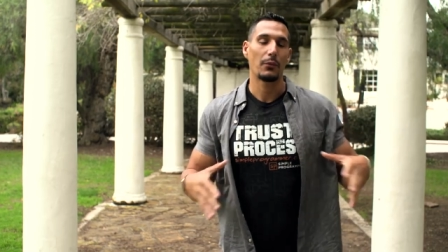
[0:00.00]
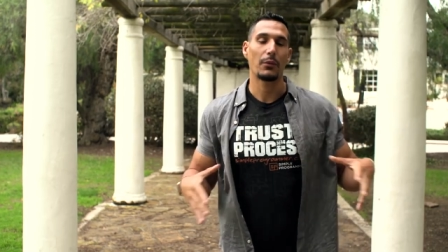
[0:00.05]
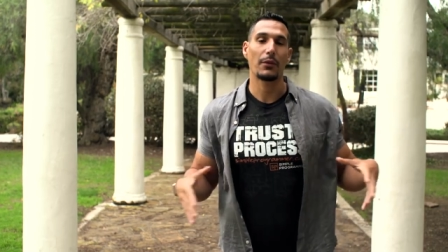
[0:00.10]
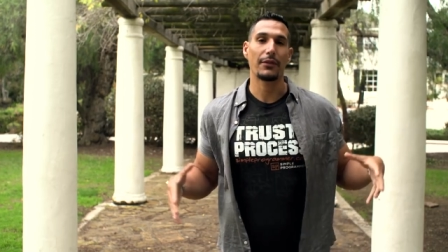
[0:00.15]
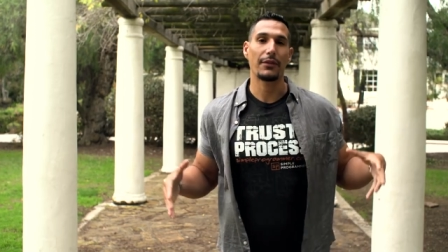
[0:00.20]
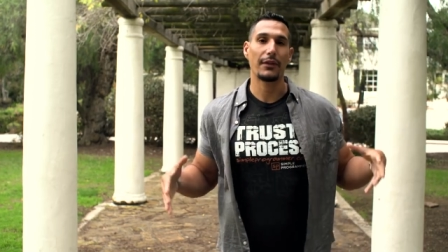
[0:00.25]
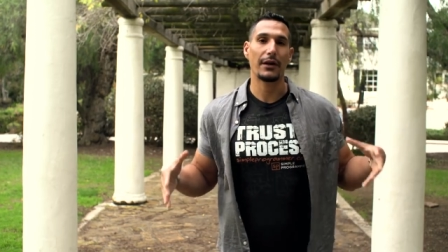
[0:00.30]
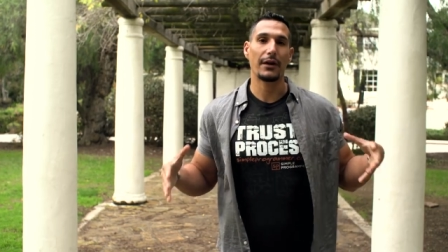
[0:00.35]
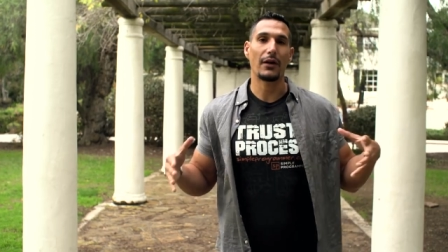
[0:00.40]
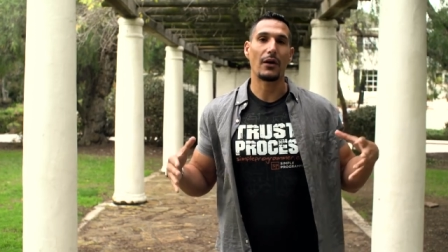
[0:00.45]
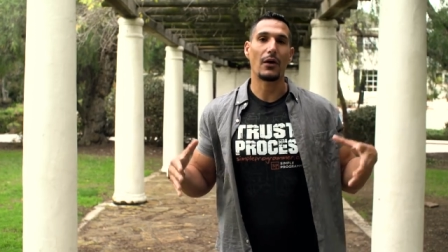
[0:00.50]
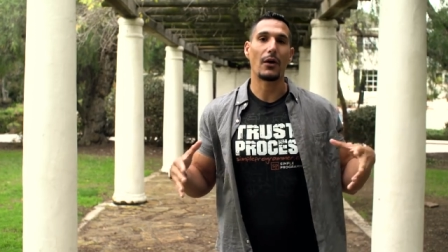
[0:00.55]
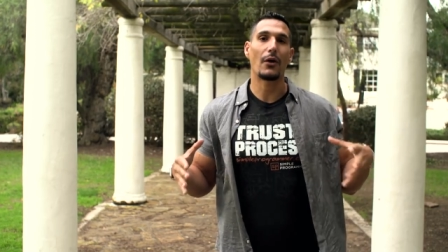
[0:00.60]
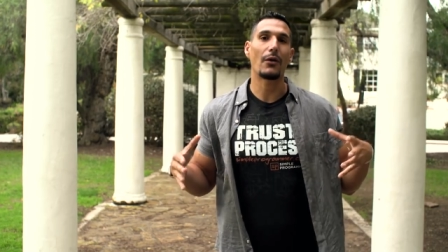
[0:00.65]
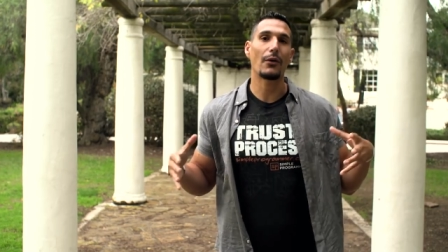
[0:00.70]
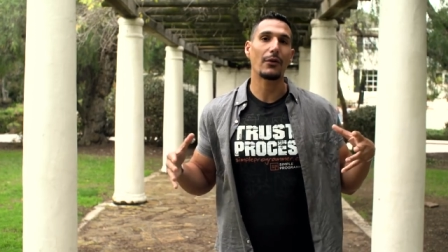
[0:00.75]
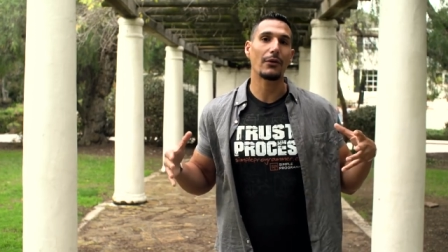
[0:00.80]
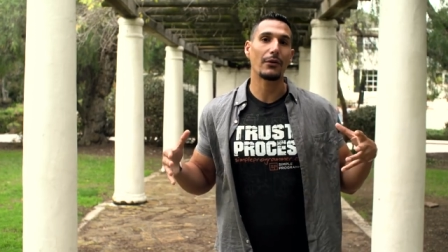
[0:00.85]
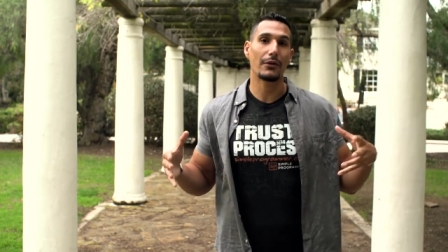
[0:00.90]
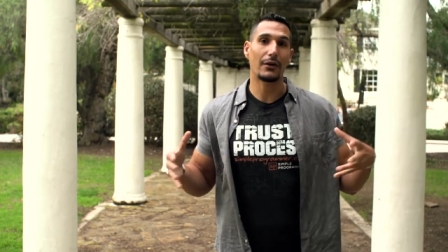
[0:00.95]
where they
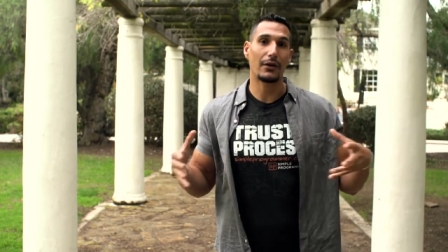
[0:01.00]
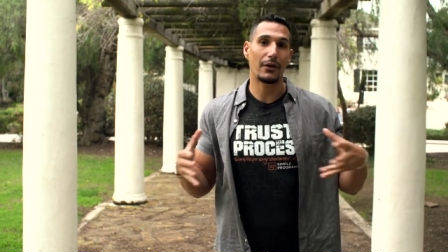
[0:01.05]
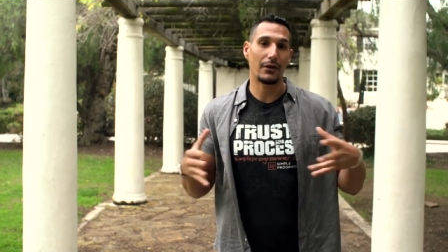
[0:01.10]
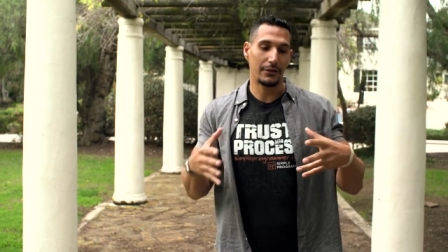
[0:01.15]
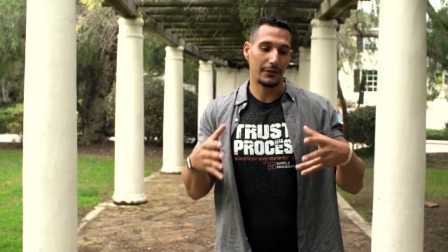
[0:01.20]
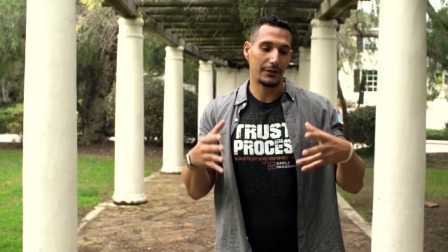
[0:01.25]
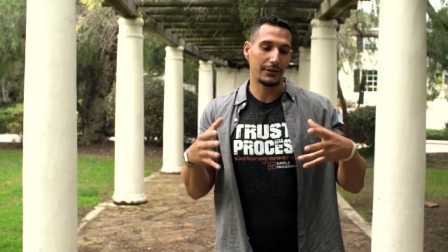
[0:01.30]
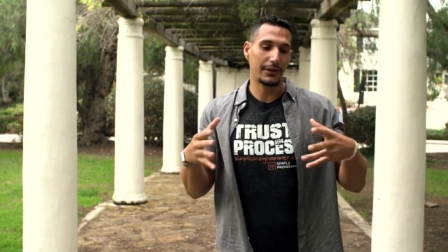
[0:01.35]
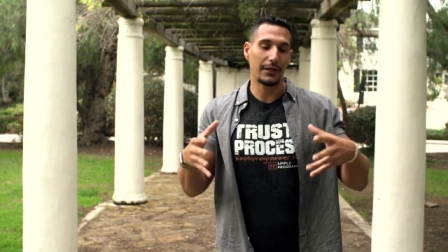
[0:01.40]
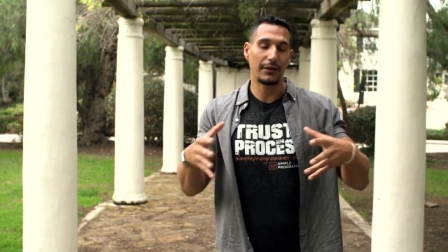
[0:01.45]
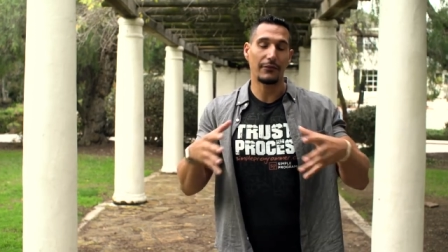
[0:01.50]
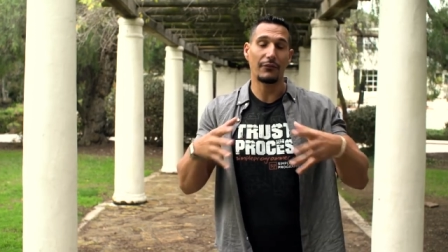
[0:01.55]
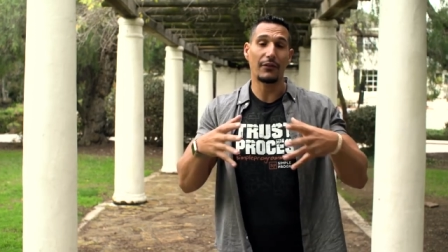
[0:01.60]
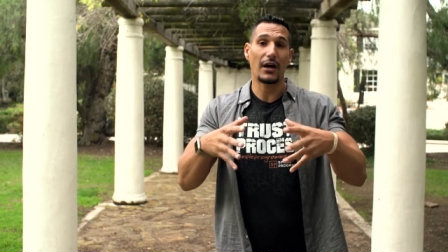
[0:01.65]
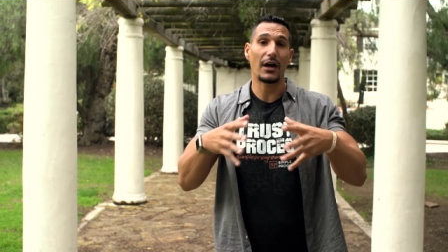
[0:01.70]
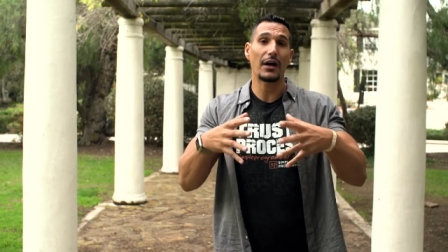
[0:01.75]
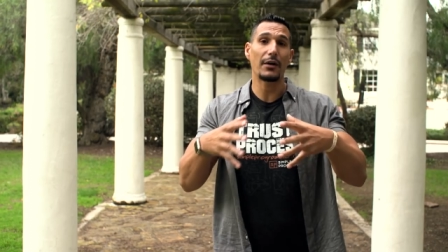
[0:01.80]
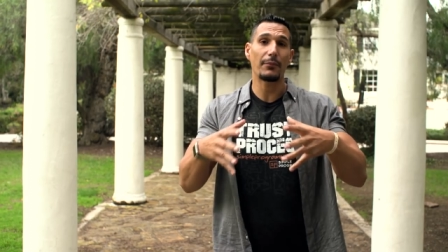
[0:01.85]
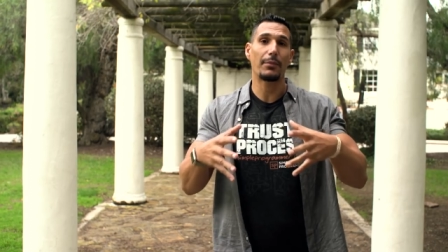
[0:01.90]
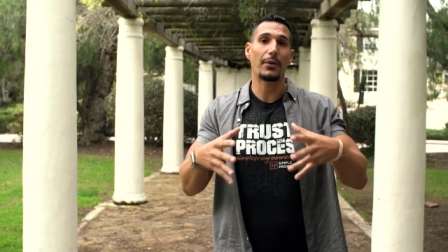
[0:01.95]
all are kind of
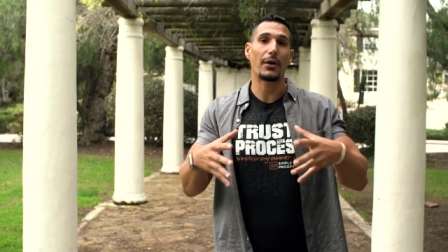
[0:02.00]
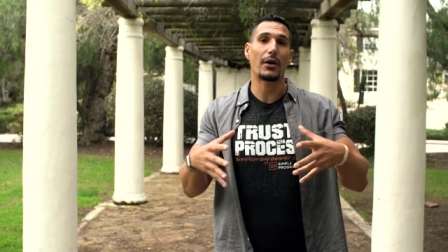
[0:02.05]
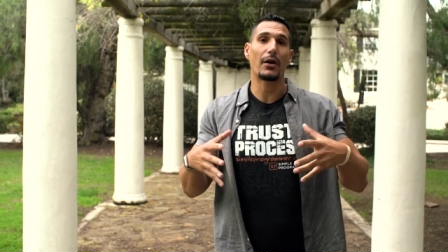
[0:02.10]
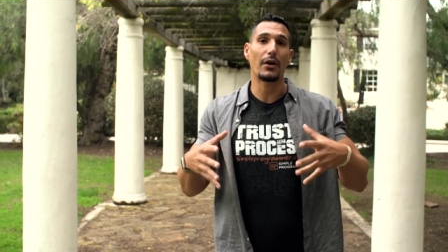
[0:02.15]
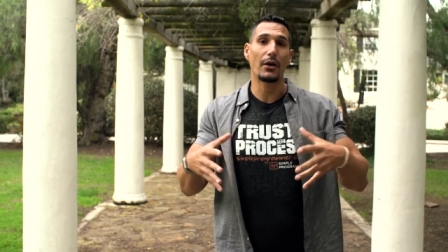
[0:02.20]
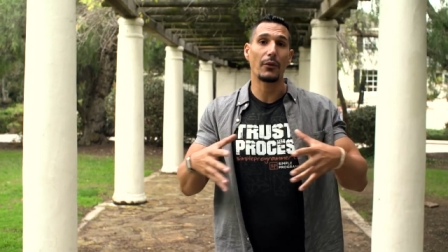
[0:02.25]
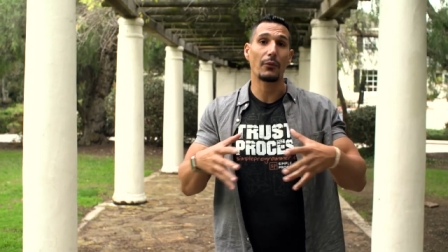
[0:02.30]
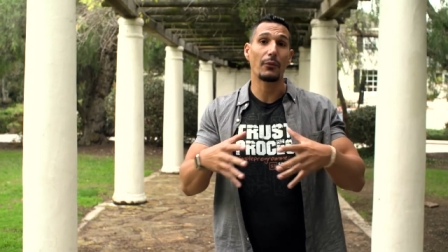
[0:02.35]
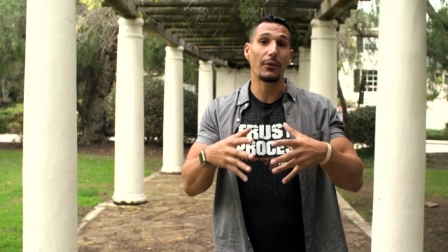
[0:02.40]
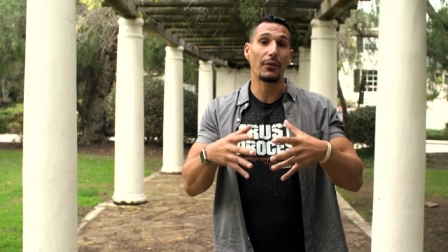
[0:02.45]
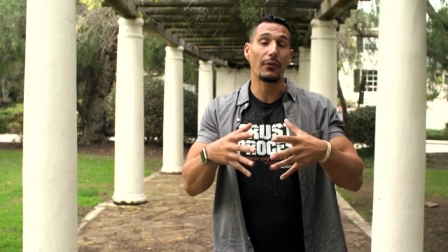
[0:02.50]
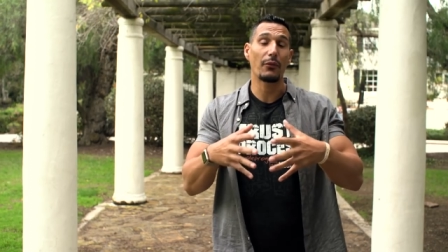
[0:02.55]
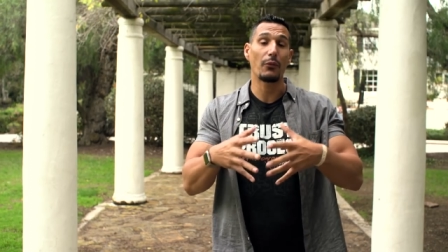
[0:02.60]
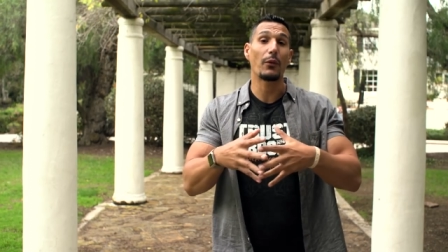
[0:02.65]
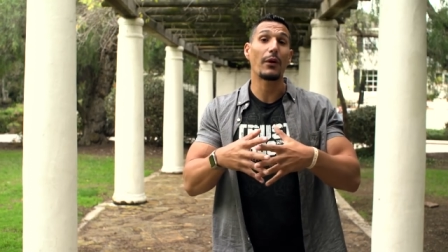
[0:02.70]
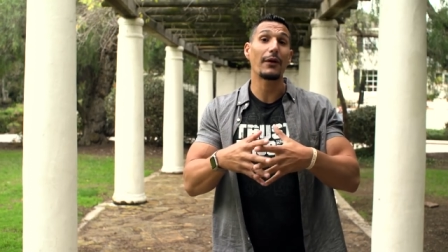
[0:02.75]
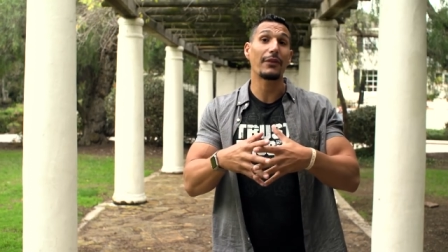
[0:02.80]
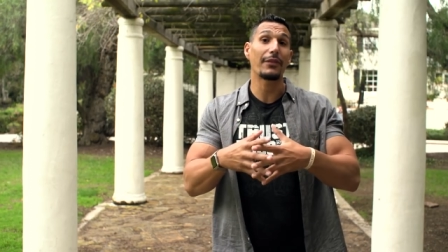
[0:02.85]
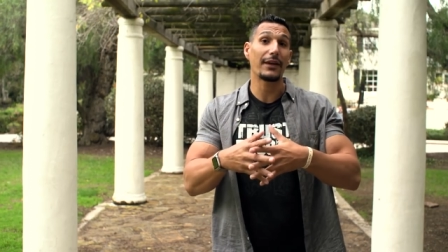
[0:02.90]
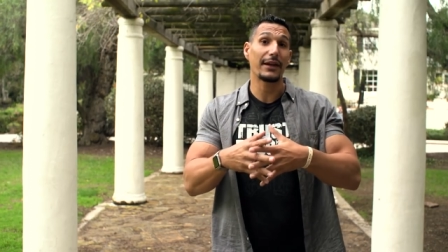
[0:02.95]
on par with
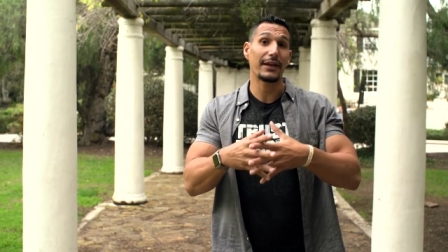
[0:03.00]
what